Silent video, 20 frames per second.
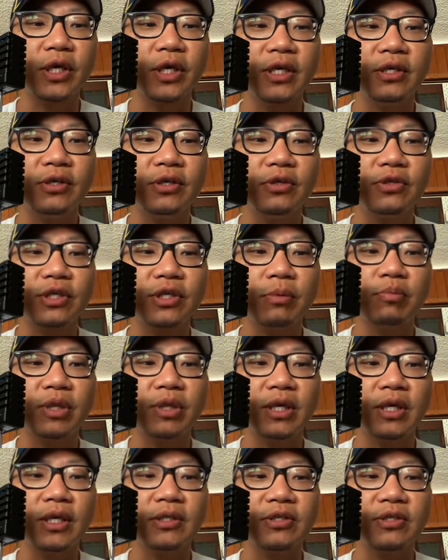do
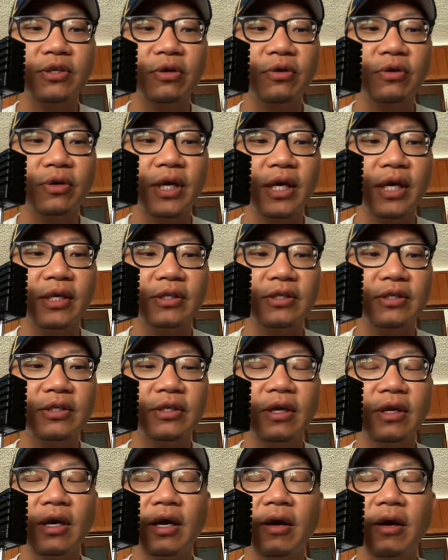something and synchronize
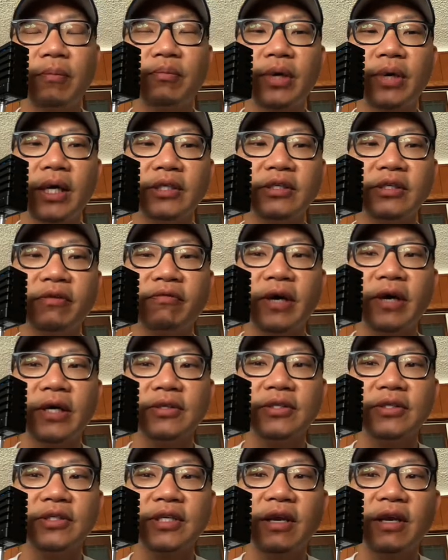uh, project files
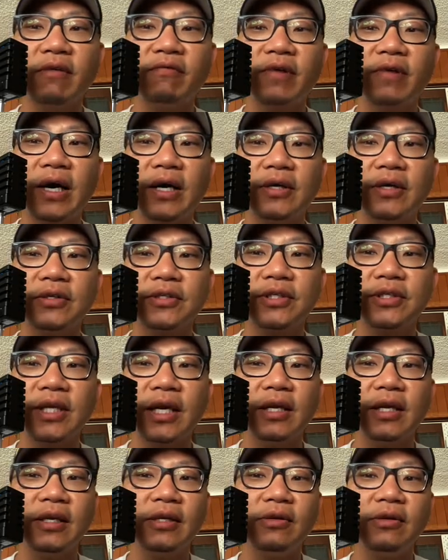and save files,
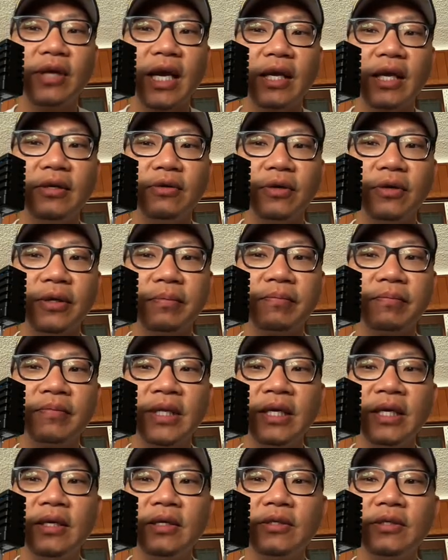and then you can't do it.
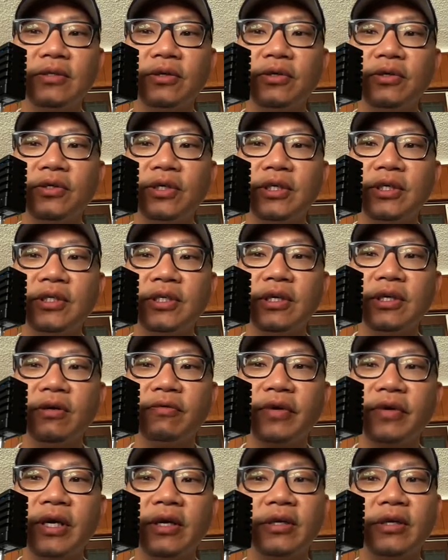So as you can see
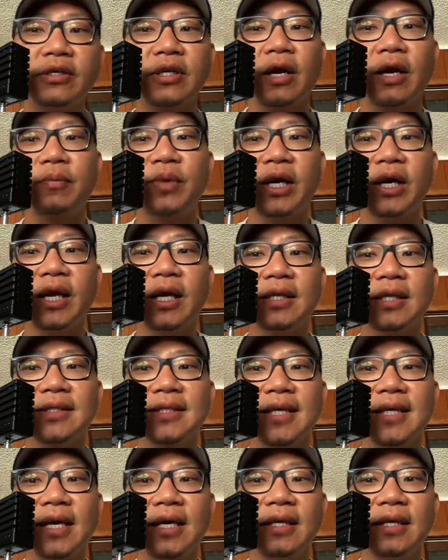over here on the top right hand
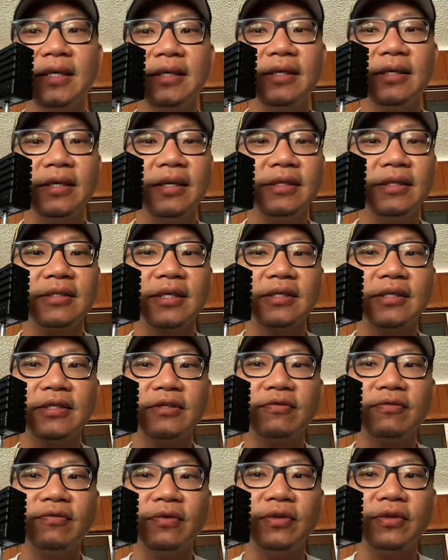side, it says it's
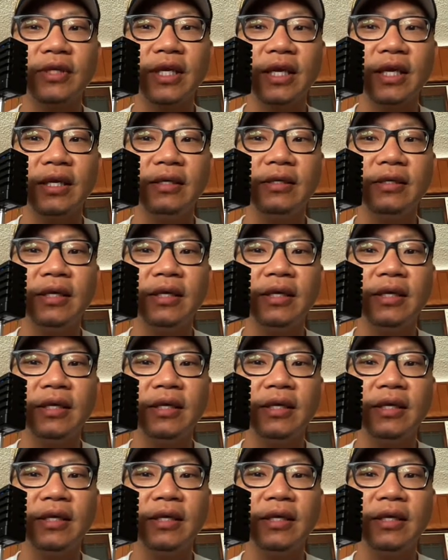full again,